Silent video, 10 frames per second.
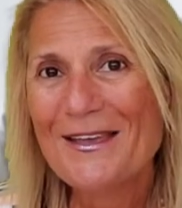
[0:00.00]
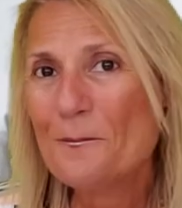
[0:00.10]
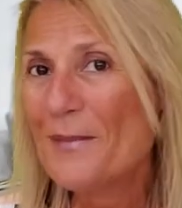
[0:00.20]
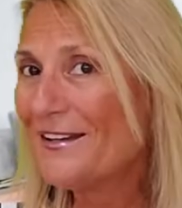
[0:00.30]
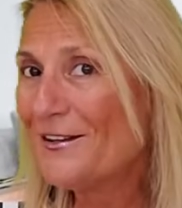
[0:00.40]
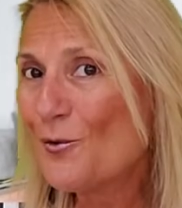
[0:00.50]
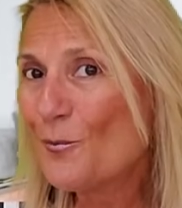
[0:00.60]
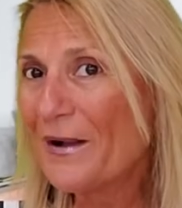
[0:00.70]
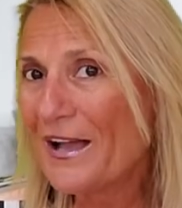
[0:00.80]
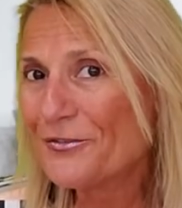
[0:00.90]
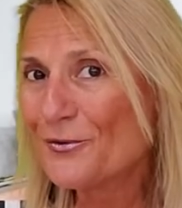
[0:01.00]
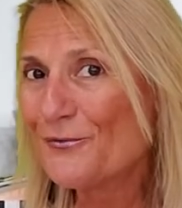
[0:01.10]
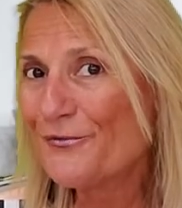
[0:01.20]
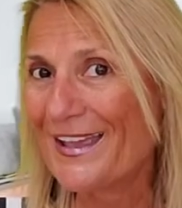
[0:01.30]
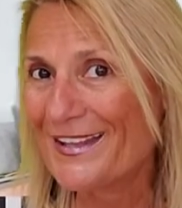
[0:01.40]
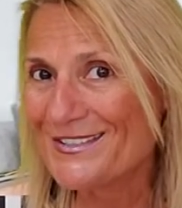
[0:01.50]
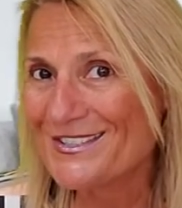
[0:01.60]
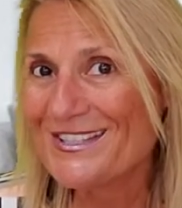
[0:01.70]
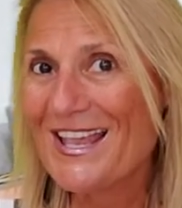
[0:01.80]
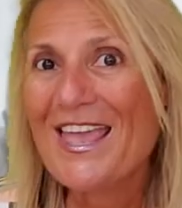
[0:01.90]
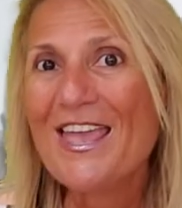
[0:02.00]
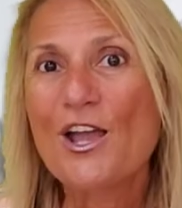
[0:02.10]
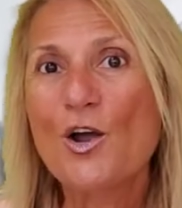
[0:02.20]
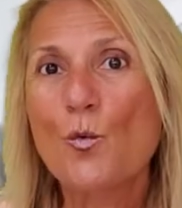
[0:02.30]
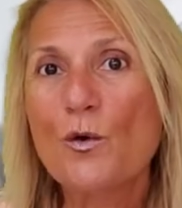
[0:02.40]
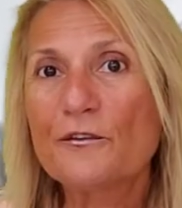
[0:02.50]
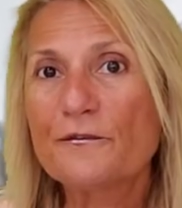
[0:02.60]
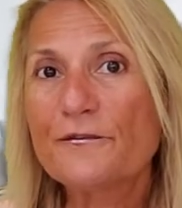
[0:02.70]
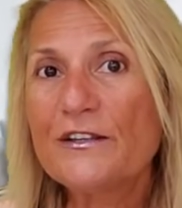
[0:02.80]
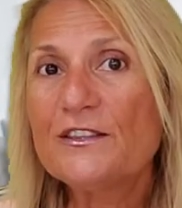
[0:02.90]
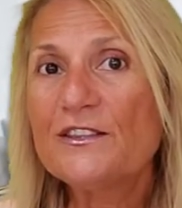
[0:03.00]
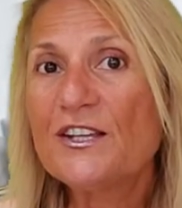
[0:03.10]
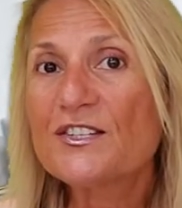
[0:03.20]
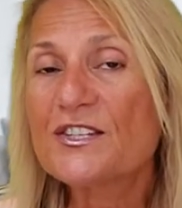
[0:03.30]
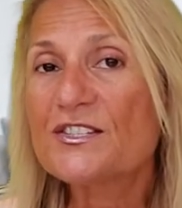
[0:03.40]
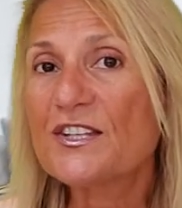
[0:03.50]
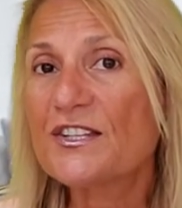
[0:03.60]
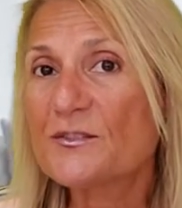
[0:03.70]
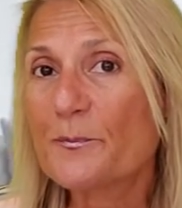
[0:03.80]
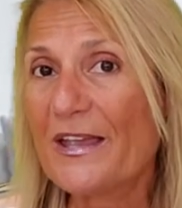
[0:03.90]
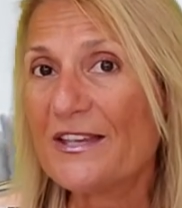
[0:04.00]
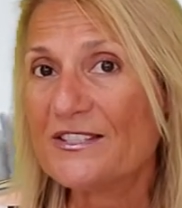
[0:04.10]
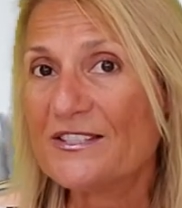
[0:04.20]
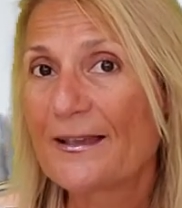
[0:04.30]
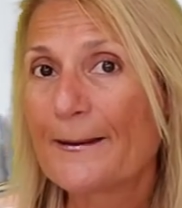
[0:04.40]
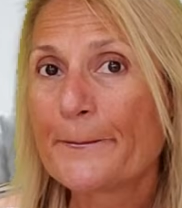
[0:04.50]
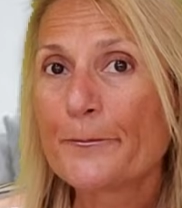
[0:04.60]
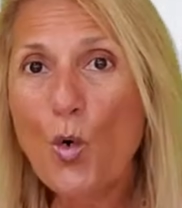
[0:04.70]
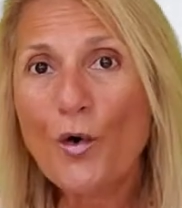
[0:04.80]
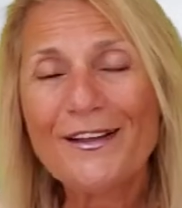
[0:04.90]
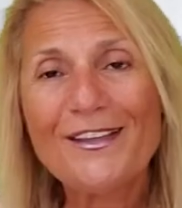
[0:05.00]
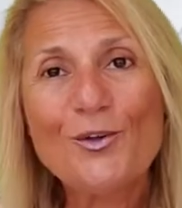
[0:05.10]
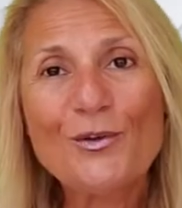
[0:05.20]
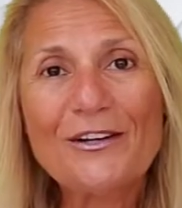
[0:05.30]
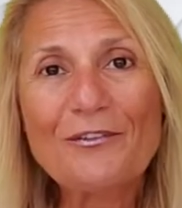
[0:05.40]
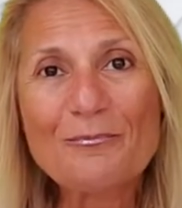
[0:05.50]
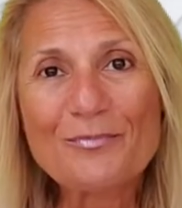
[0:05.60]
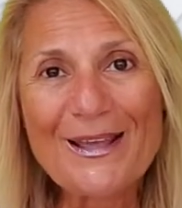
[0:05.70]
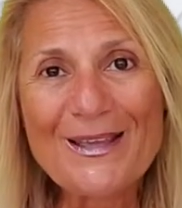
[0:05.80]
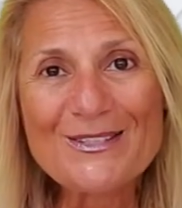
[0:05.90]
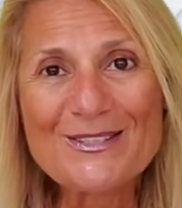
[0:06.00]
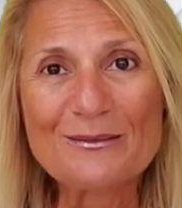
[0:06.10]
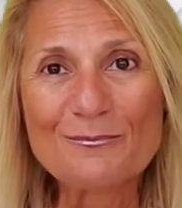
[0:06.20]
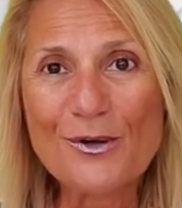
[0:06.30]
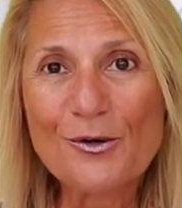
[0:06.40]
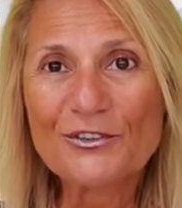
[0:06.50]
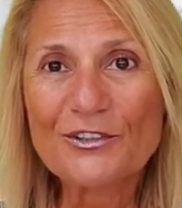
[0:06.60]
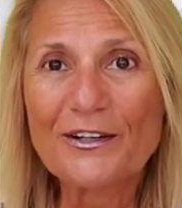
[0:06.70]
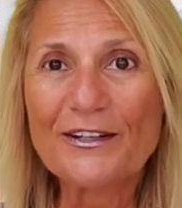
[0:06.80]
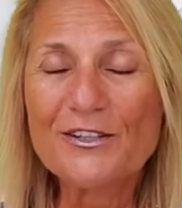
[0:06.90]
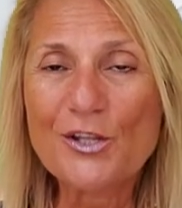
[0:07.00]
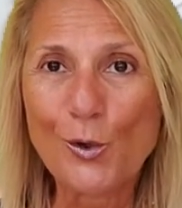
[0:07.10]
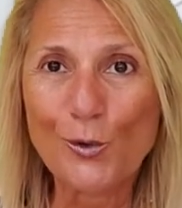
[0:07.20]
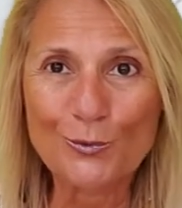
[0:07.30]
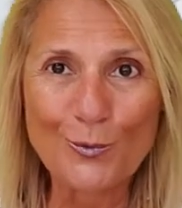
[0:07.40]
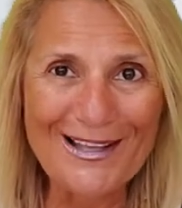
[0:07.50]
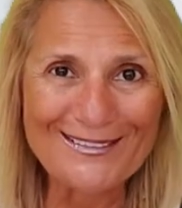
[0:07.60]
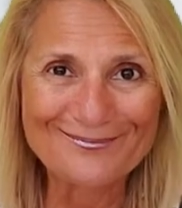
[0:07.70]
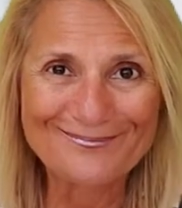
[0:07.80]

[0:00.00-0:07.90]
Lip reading: Many new bathroom fans will fit the existing space, or you can replace the motor in the old one.